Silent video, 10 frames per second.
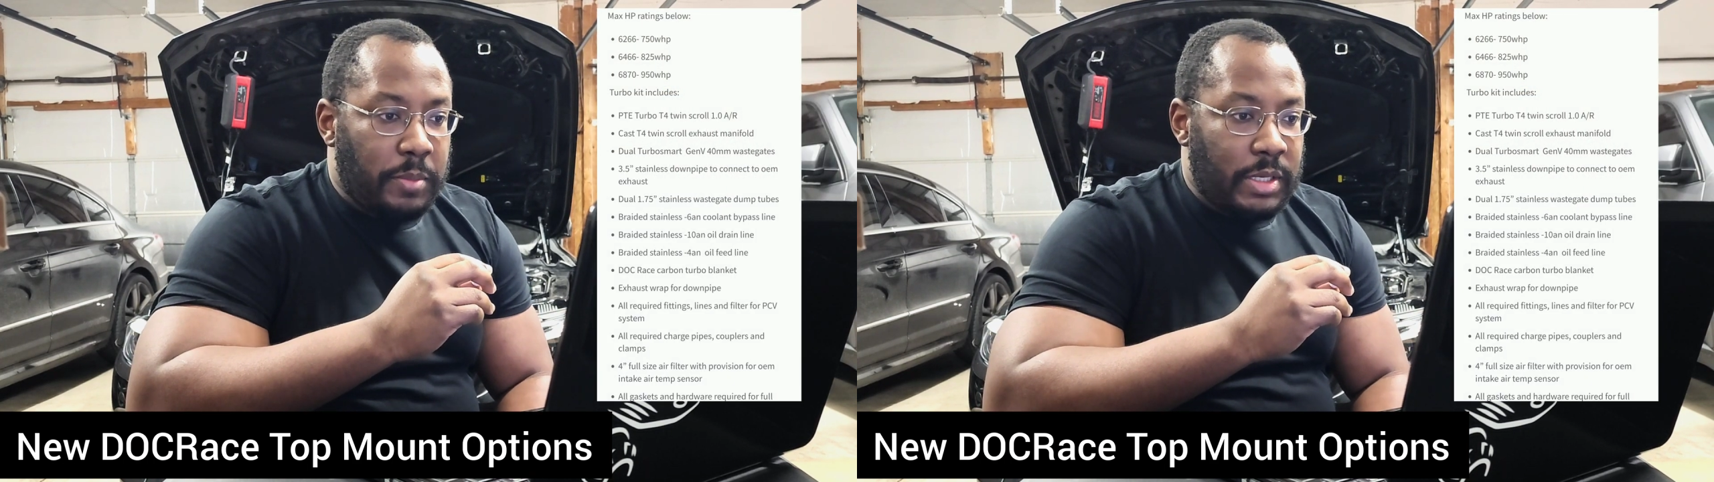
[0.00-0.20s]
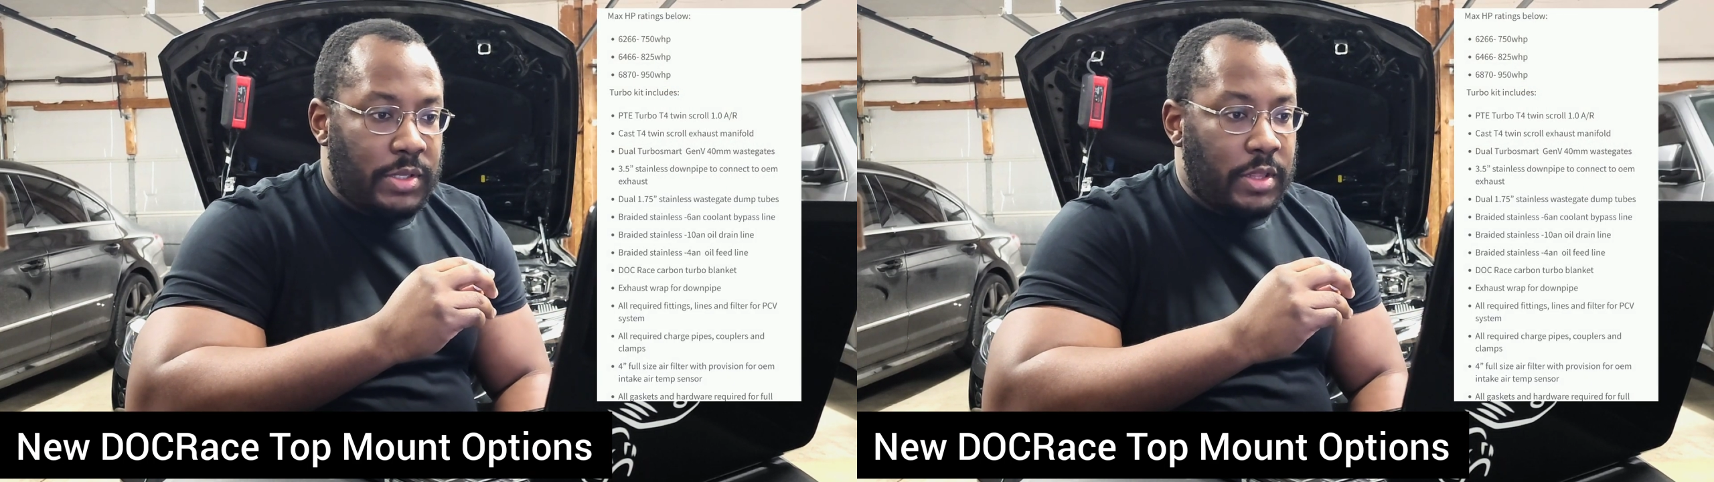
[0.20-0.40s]

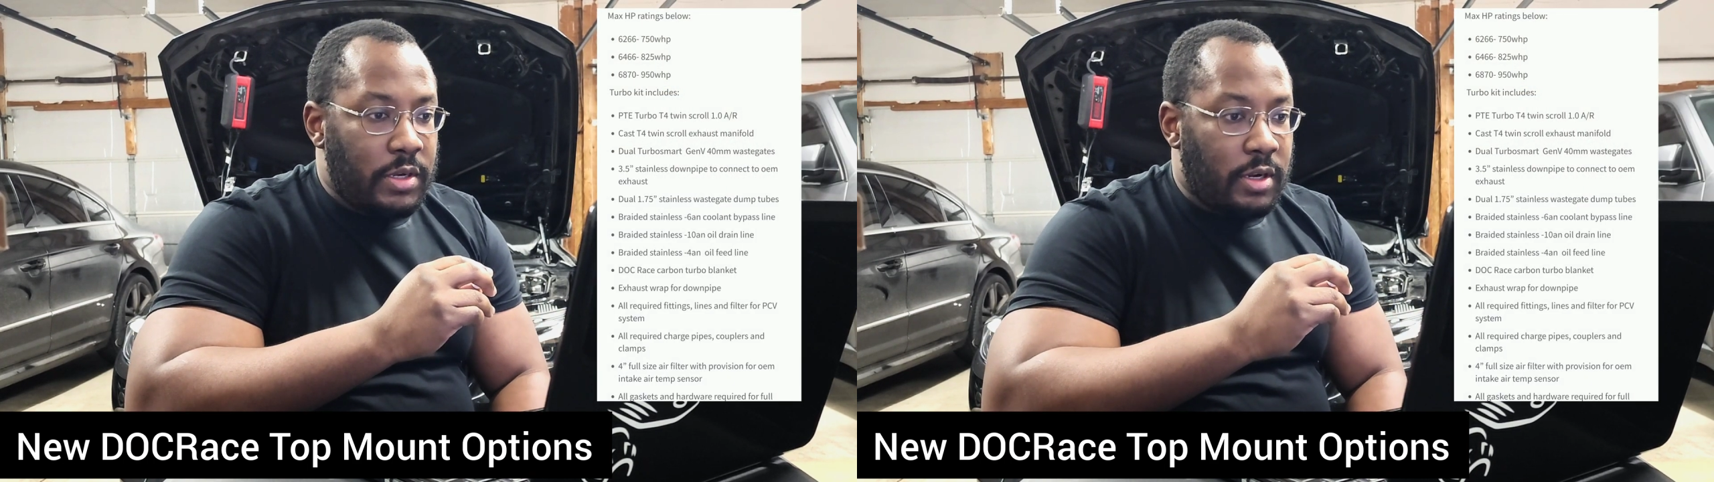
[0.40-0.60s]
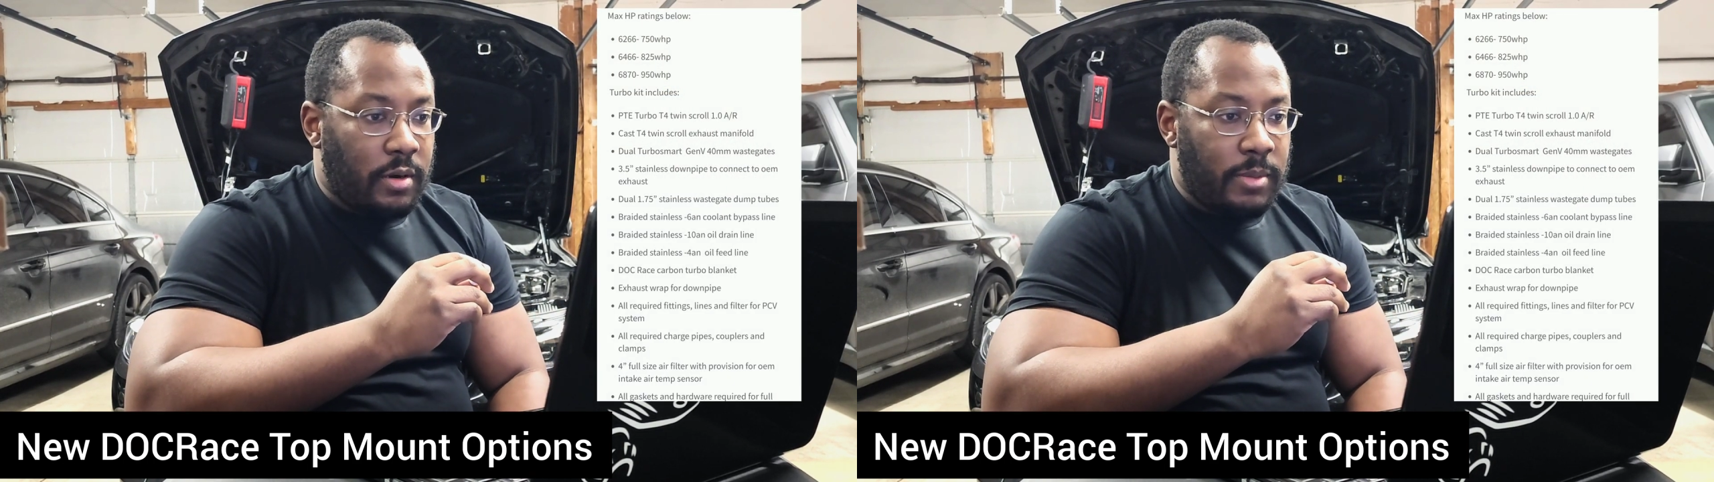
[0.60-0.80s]
based on
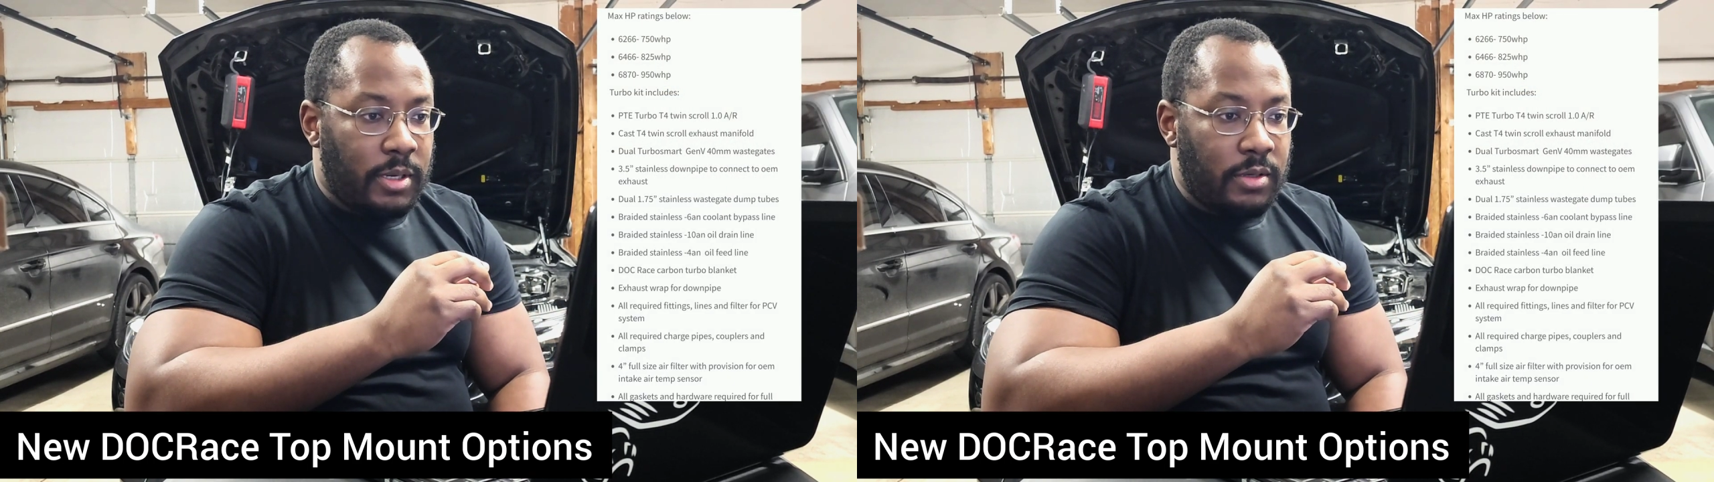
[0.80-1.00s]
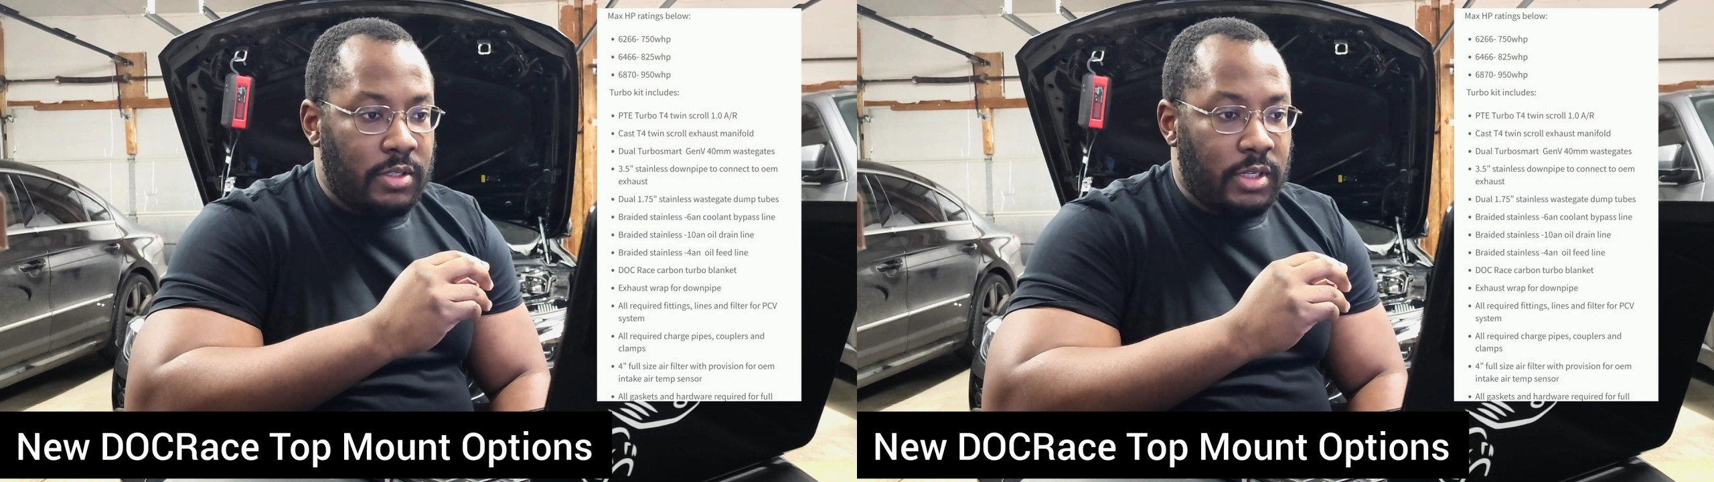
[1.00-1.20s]
the turbos.